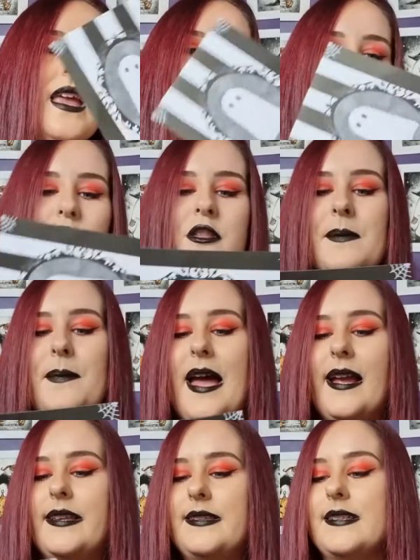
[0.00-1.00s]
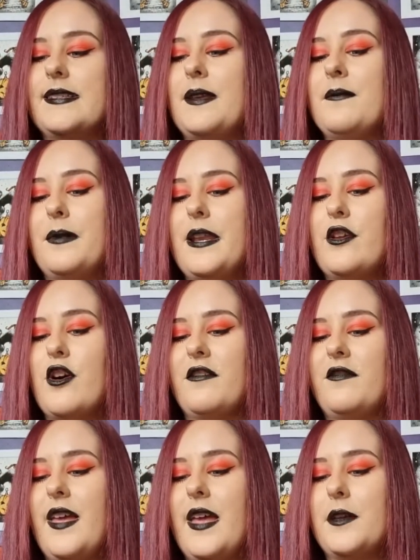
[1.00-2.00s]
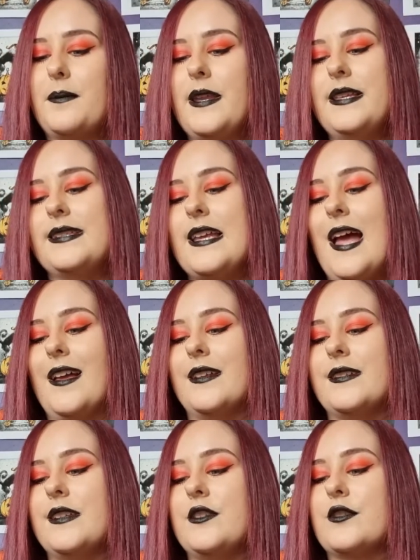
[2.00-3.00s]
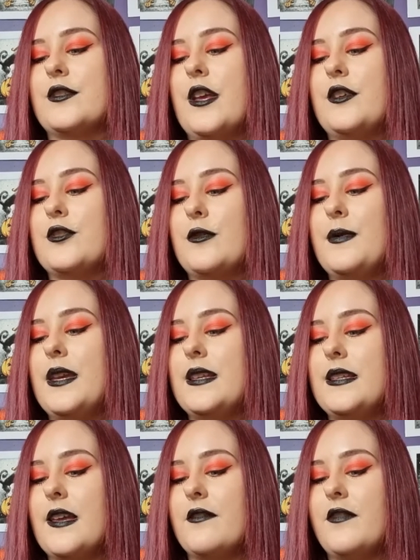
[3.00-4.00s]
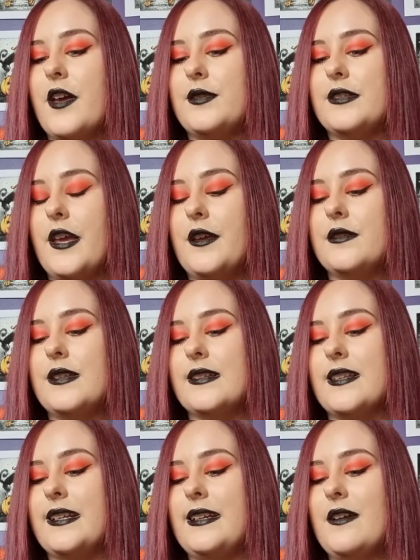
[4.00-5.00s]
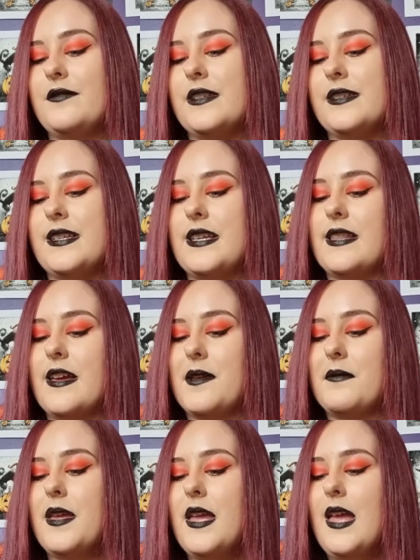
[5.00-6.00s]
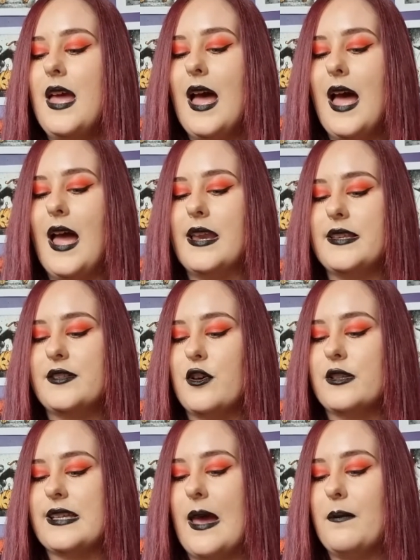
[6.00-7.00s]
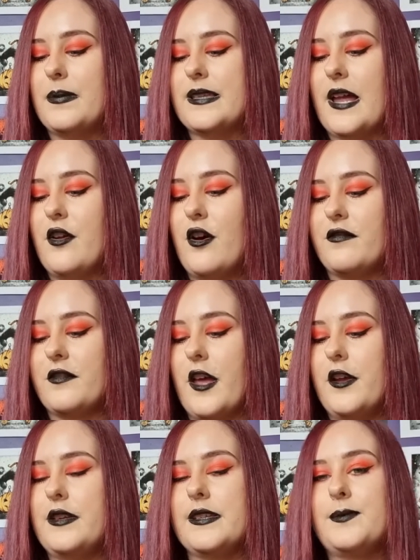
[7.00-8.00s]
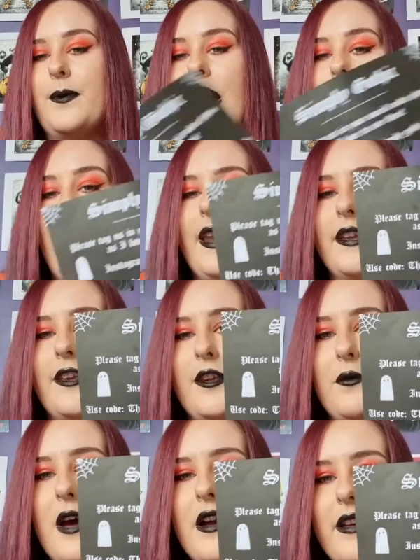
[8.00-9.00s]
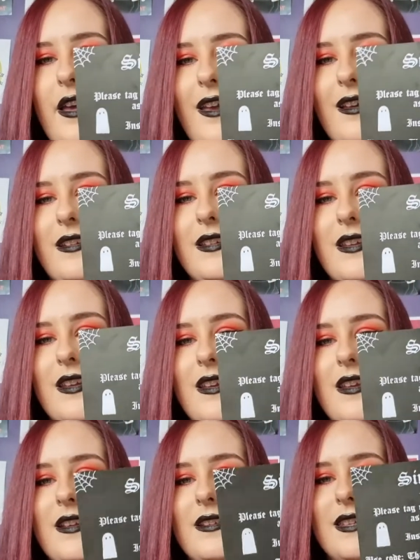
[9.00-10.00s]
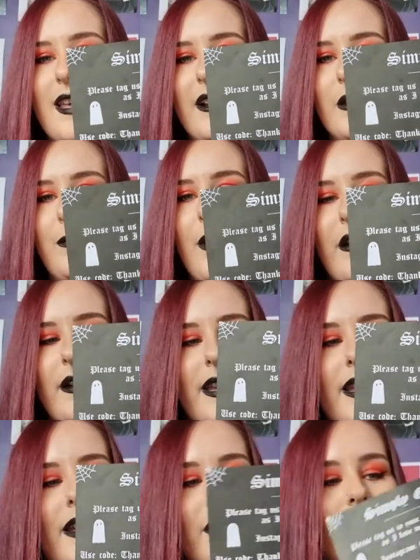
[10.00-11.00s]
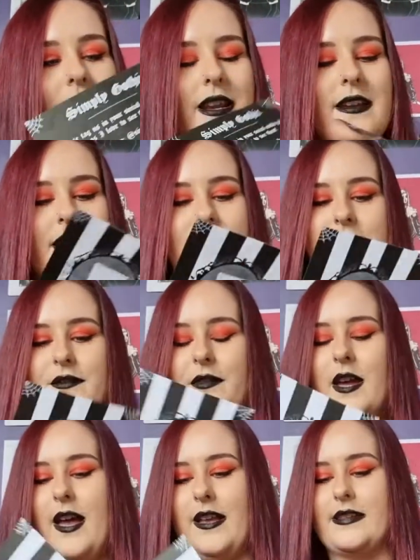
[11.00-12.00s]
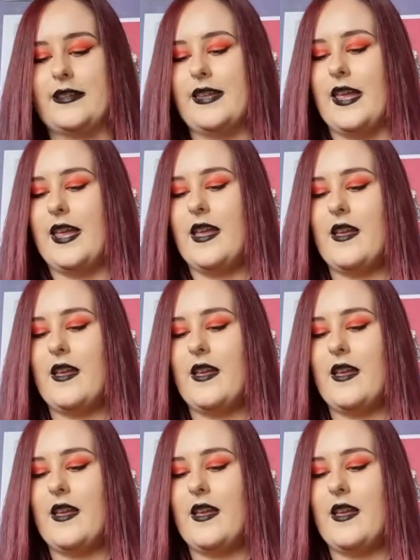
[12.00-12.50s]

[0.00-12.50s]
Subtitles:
And on the back it says Simply Gothic, please tag us in your social media photos as I'd love to see them. And it's got a 10% off code as well and a QR code. So that's very, very nice of Kirsty.